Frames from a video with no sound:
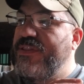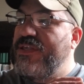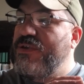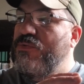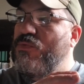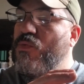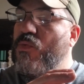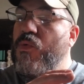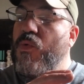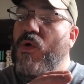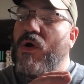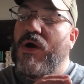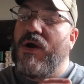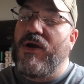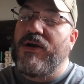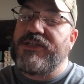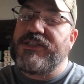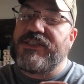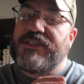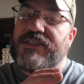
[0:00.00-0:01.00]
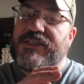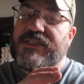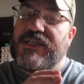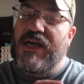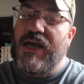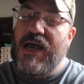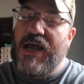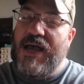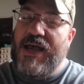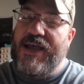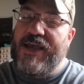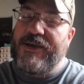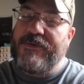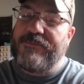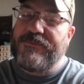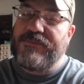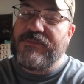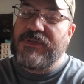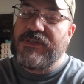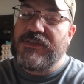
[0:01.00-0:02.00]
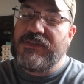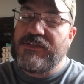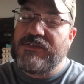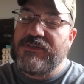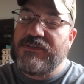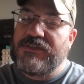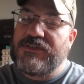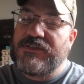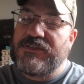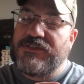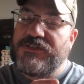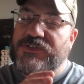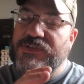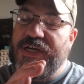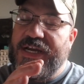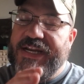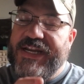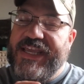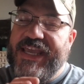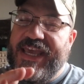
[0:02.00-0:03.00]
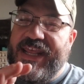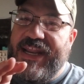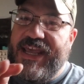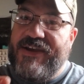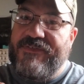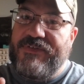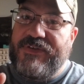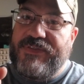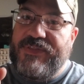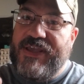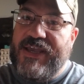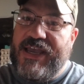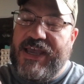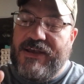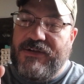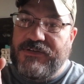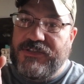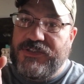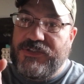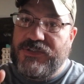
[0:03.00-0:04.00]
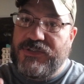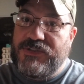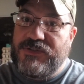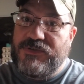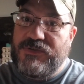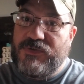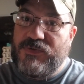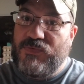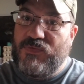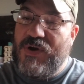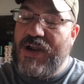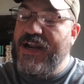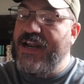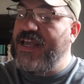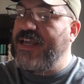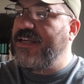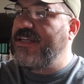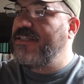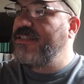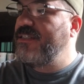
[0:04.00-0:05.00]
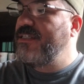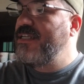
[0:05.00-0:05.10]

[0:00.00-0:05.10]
the worst time trying to get everything else running,